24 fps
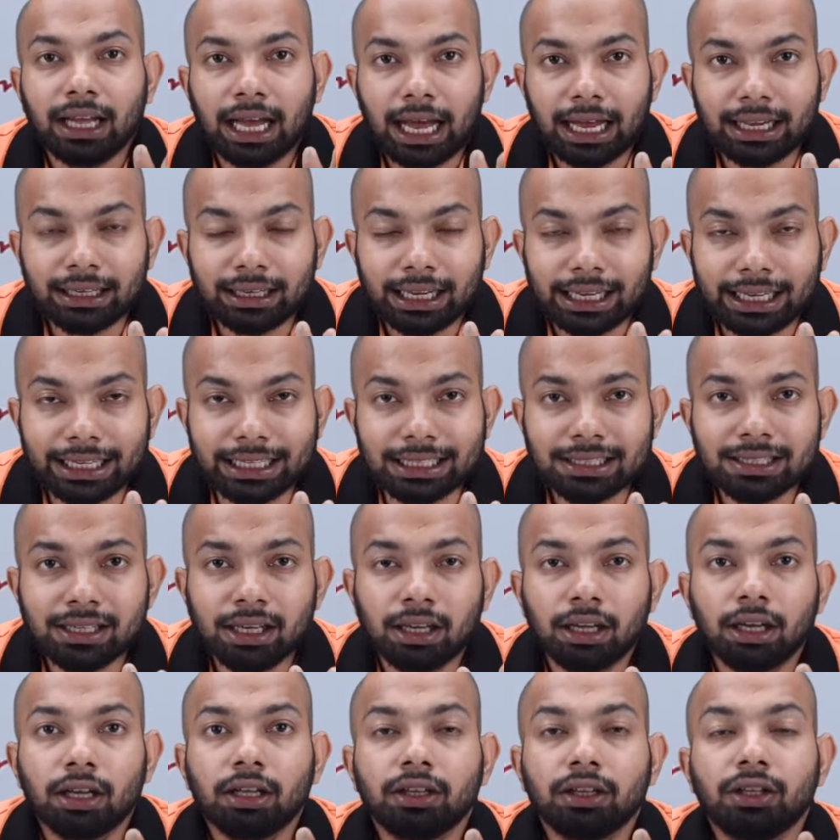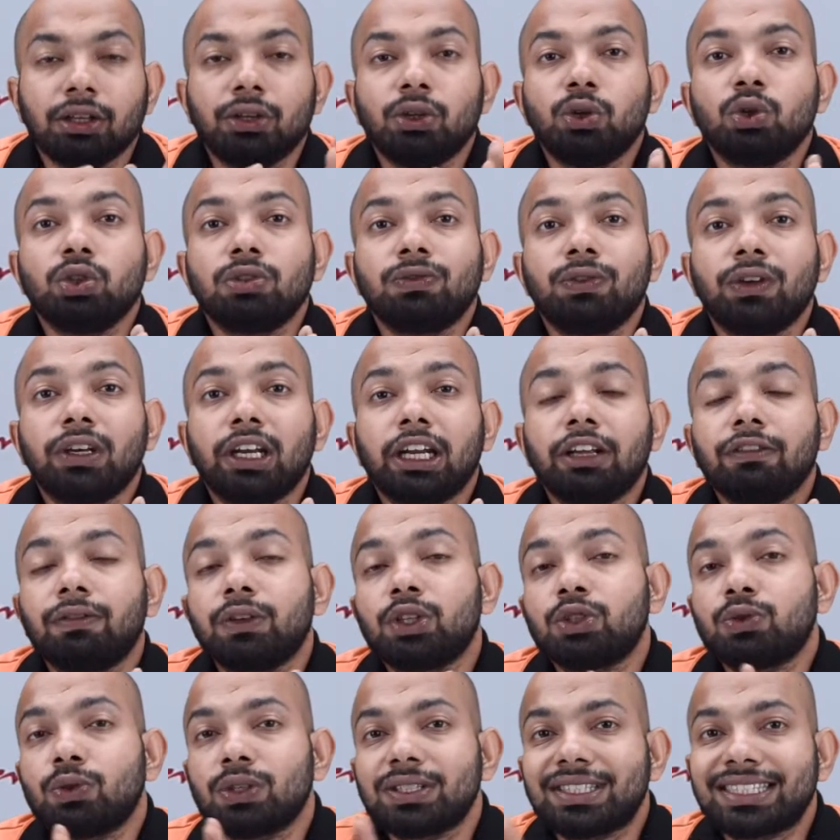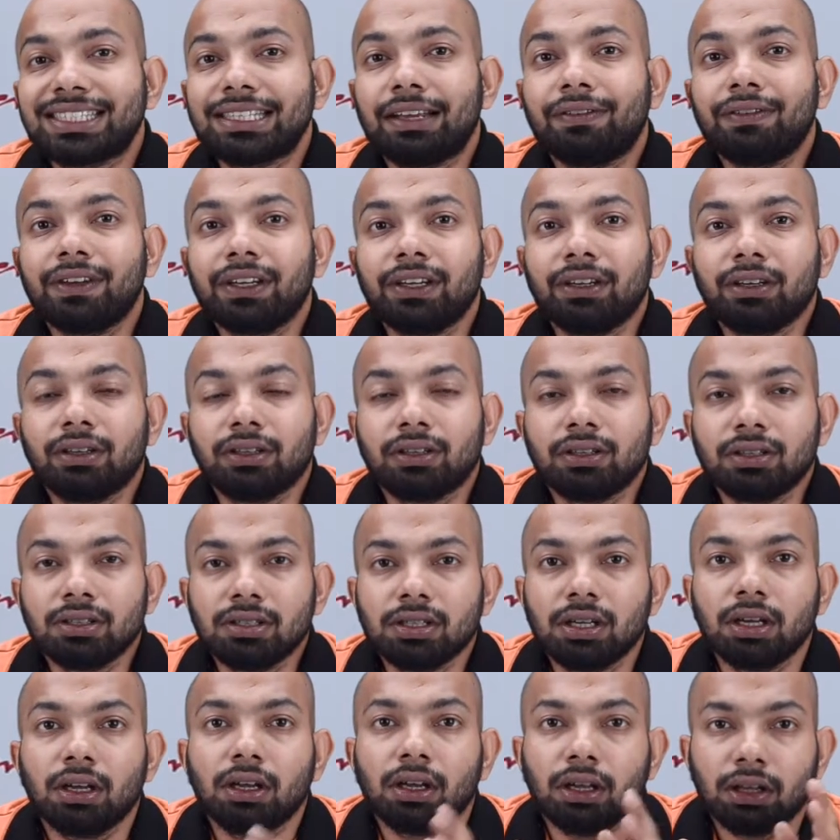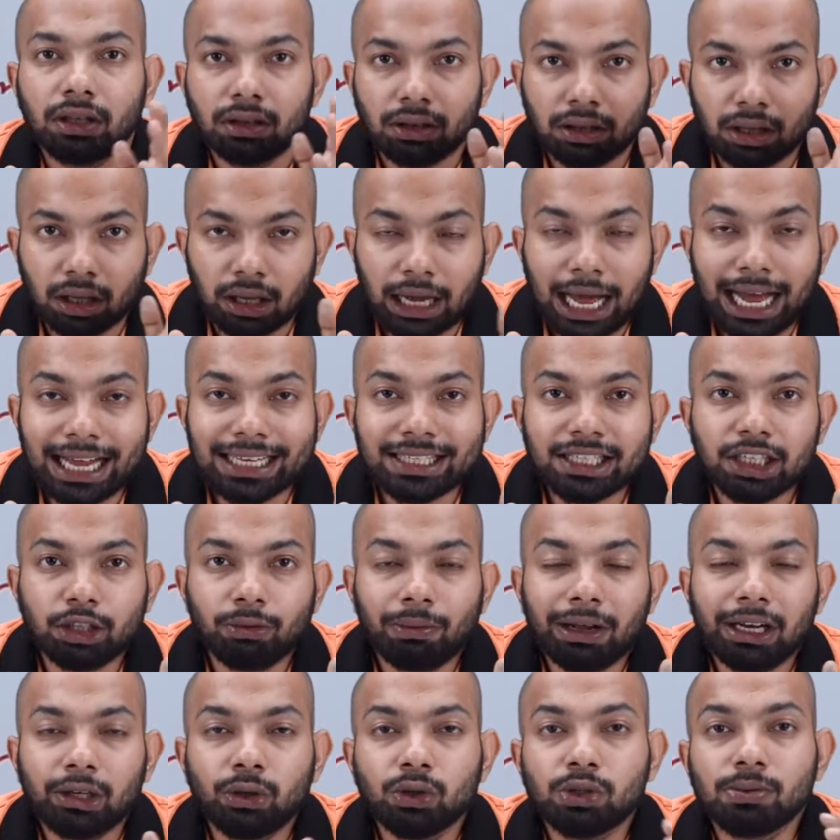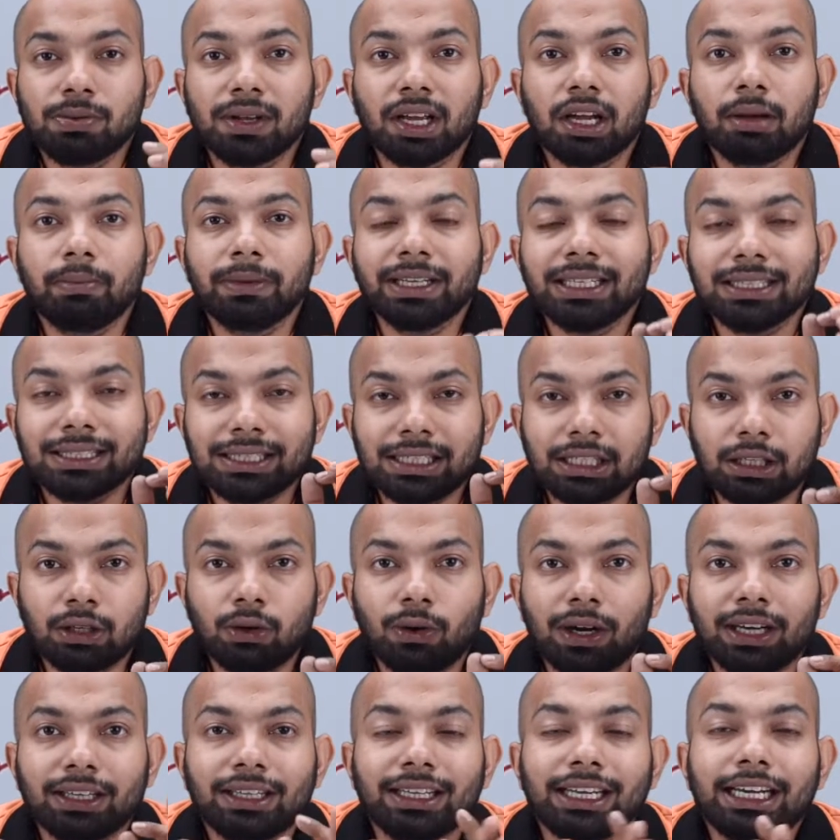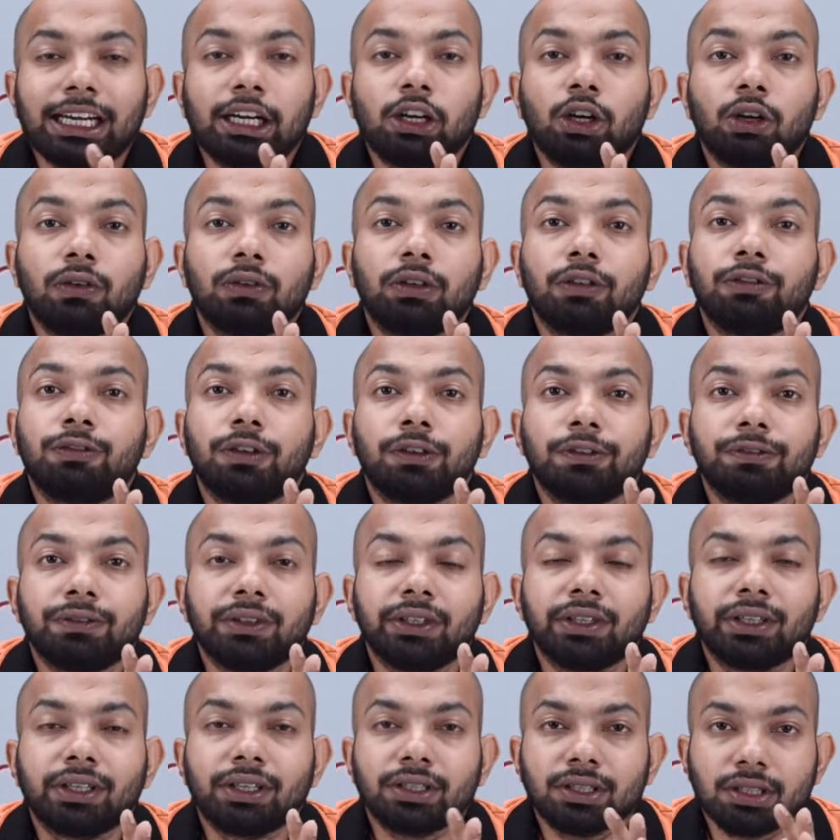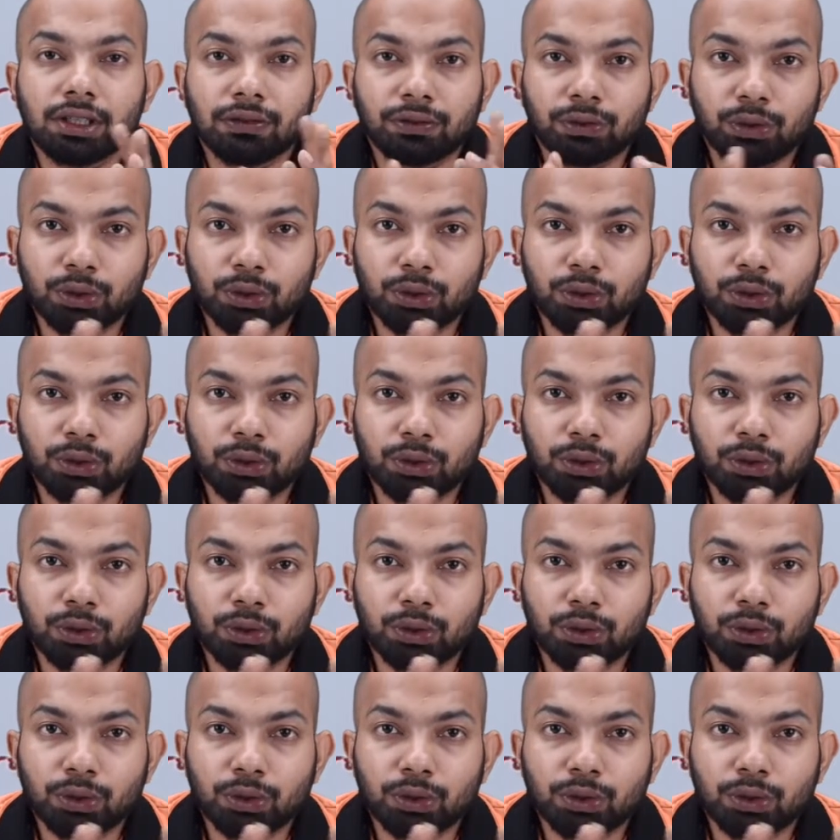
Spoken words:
And hence the useful life, which was 7 years, the asset value is becoming zero at the end of the fifth year itself.